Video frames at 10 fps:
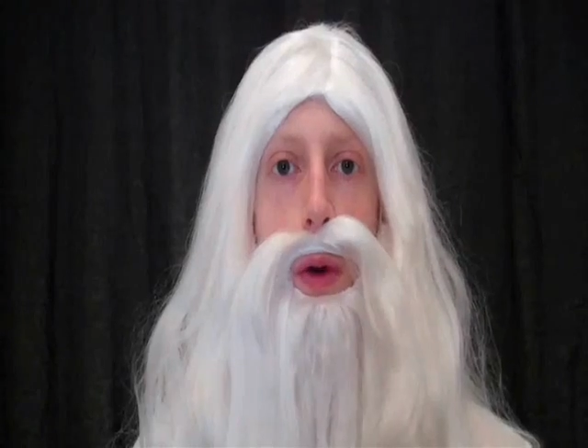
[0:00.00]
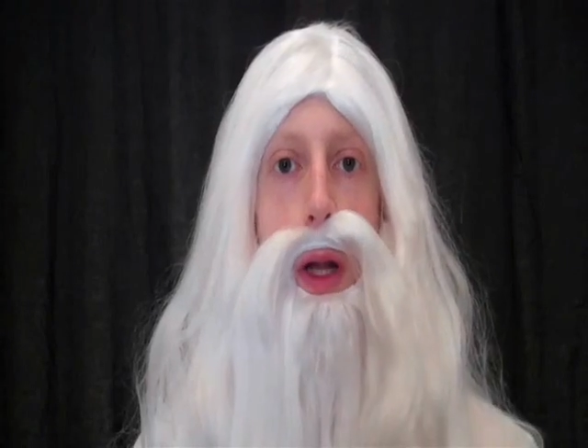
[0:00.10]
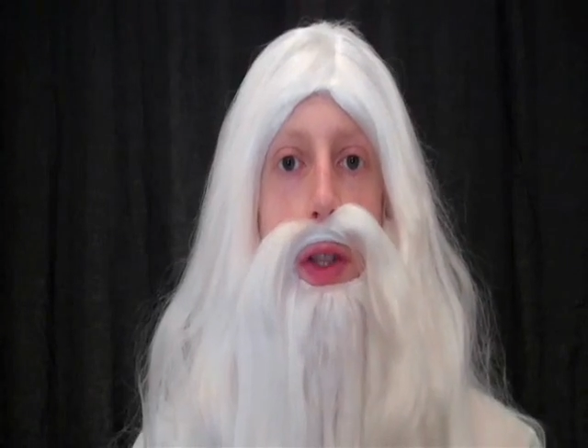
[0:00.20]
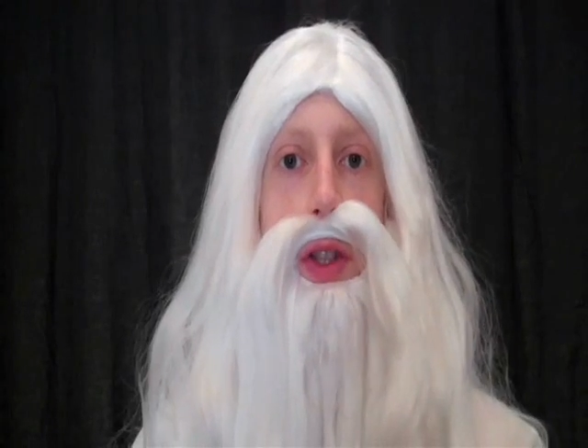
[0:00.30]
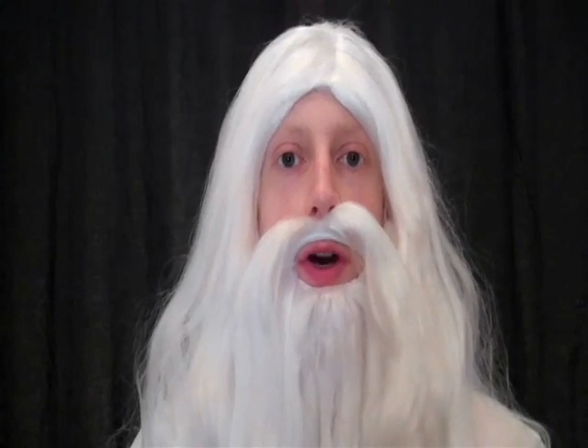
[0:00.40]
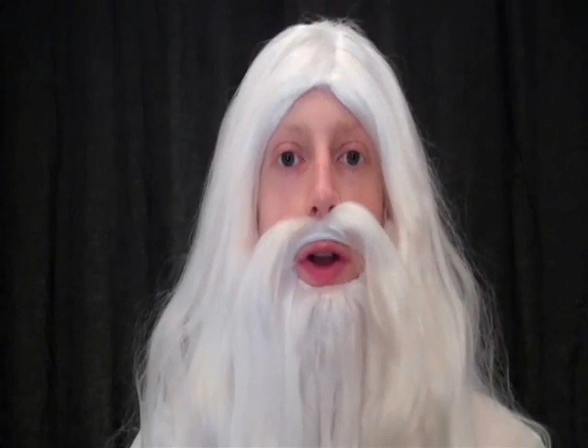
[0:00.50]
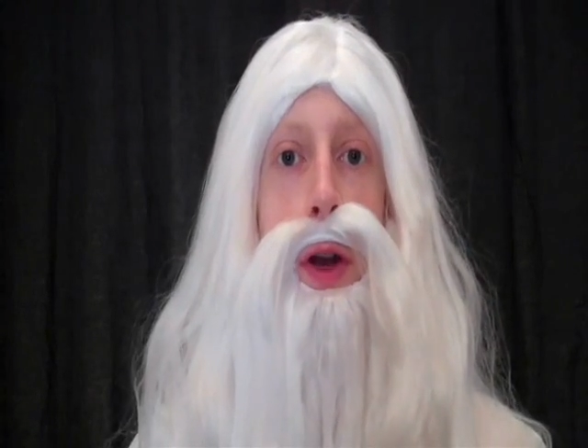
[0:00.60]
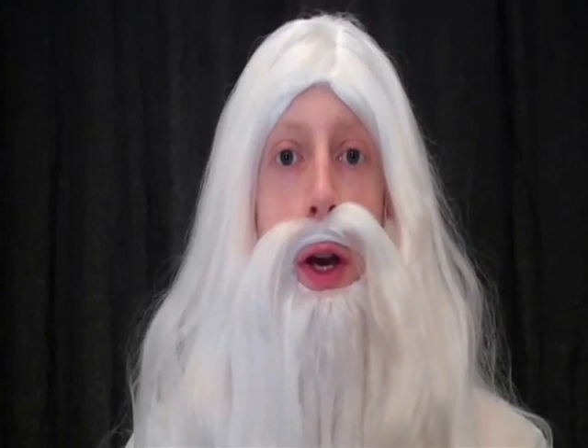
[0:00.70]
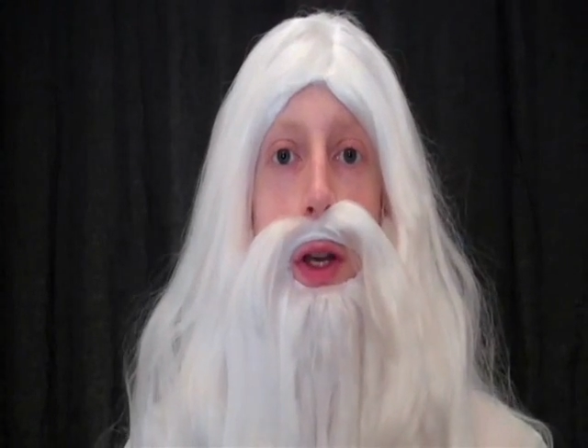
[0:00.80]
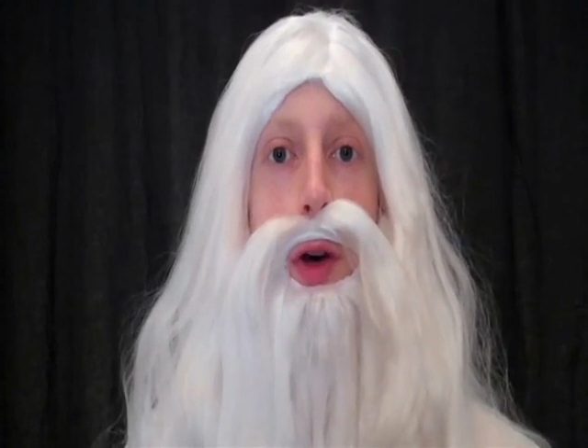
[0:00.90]
Well,
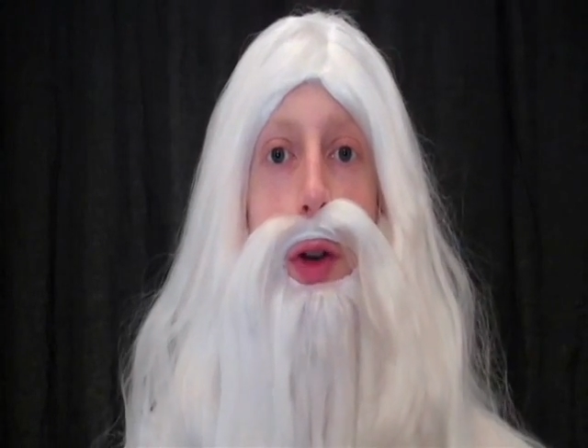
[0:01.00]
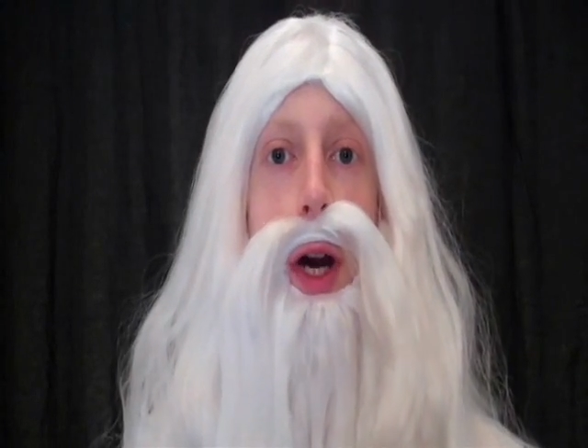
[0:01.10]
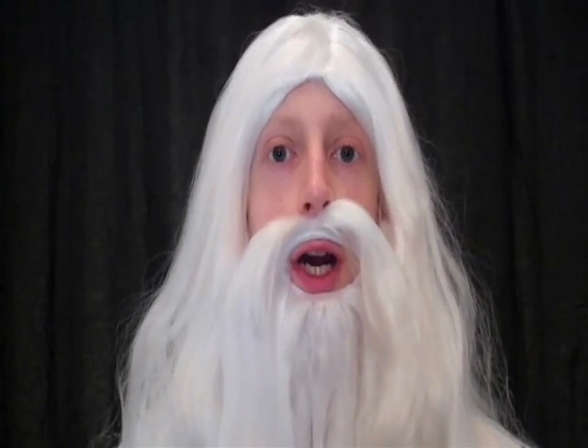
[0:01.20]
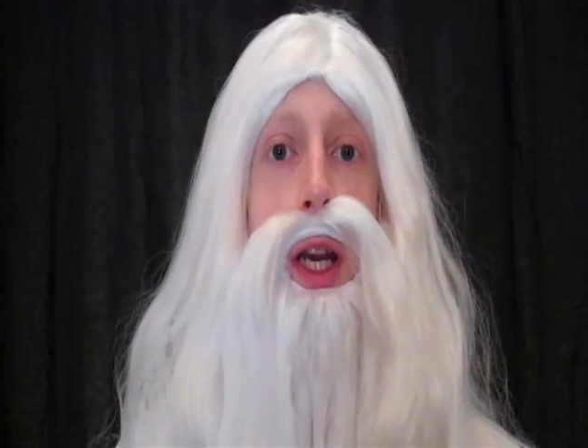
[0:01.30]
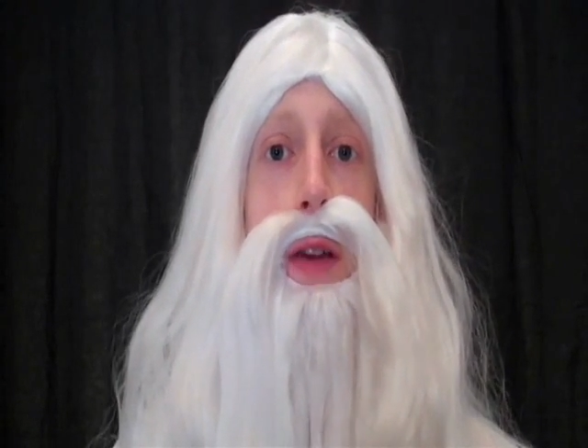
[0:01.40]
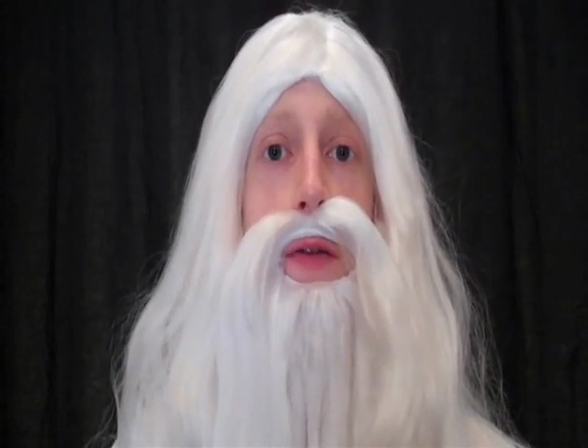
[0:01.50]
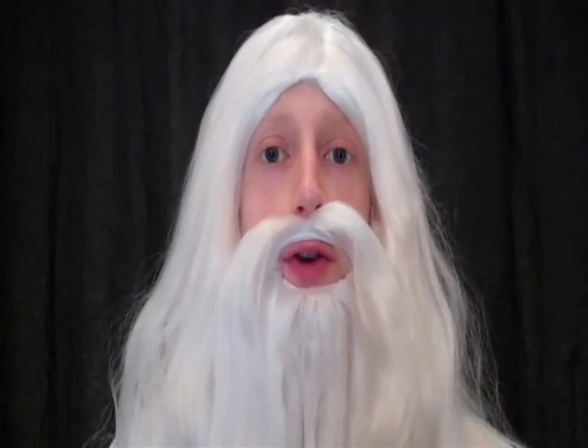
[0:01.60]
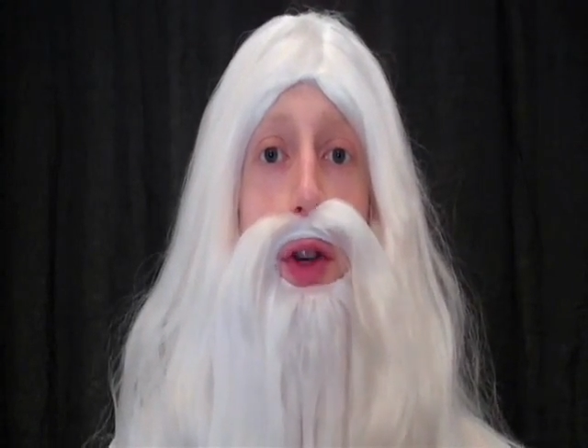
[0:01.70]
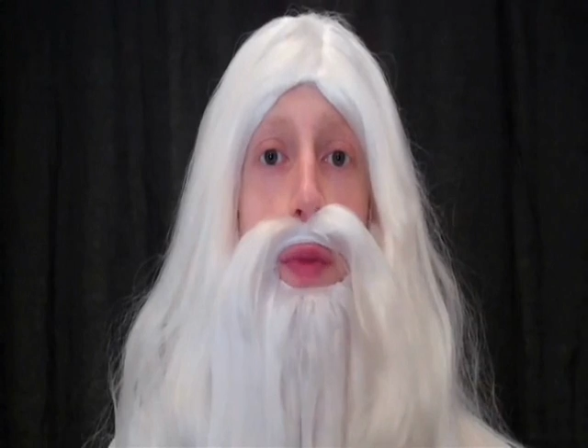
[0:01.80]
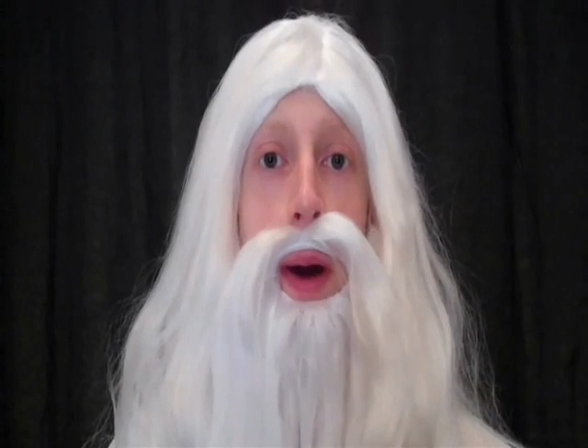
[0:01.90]
son, you're
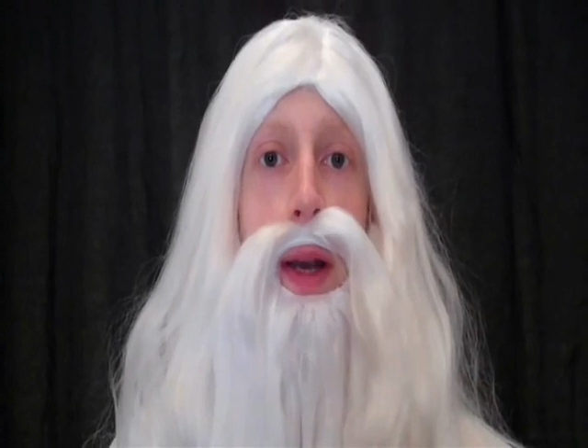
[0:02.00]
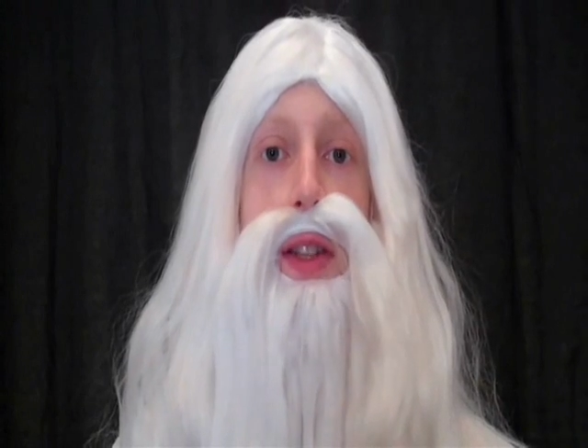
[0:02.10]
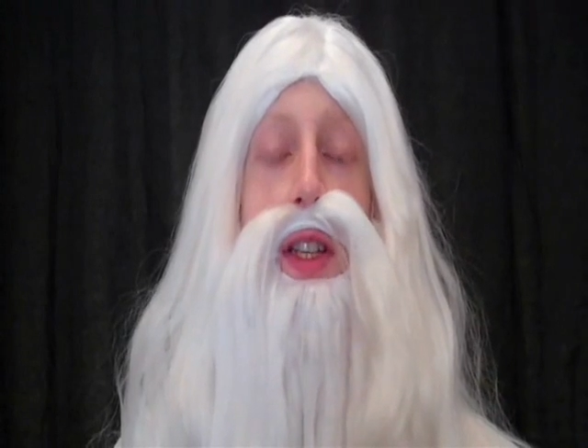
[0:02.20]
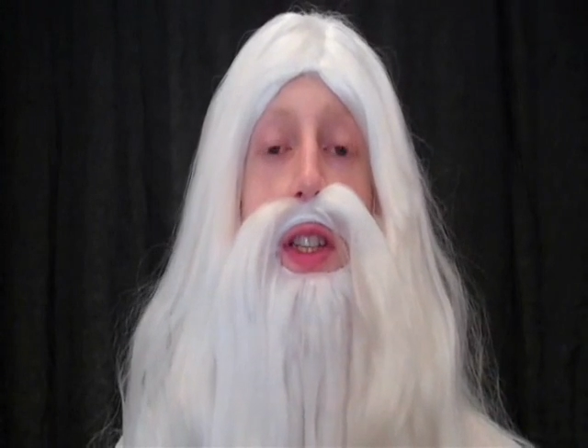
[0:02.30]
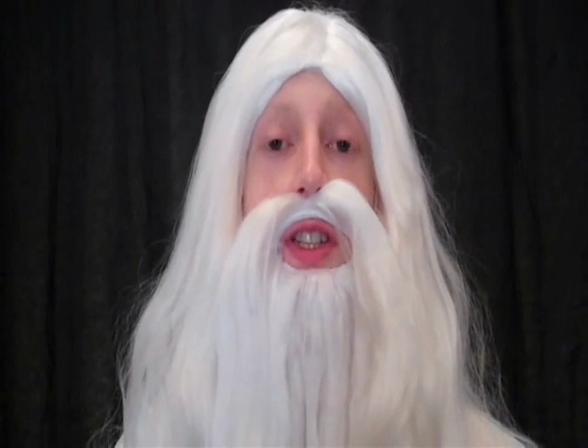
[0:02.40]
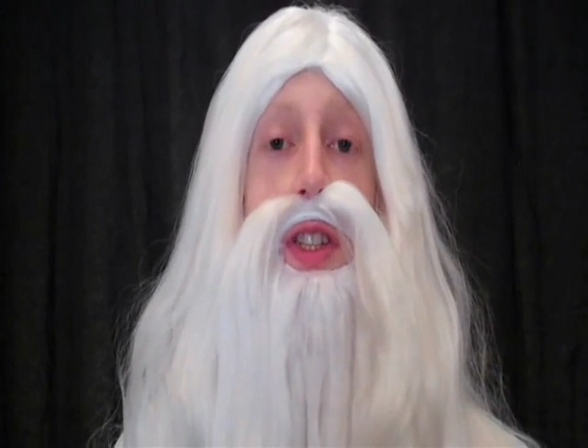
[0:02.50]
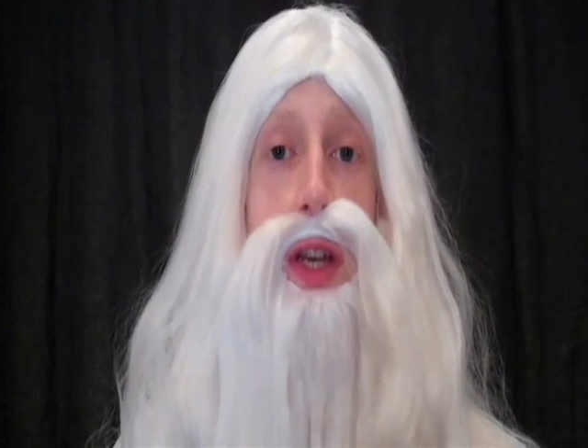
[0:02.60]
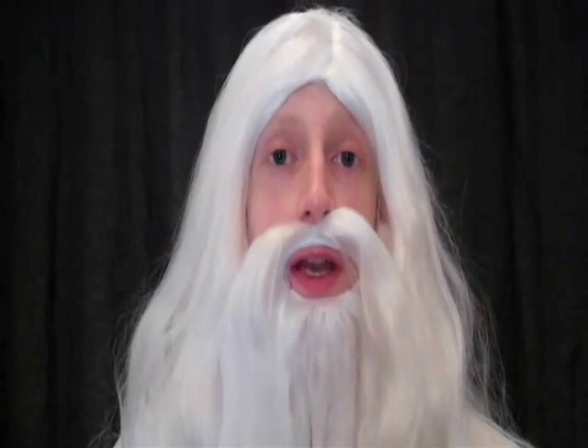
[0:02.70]
dying for humanity's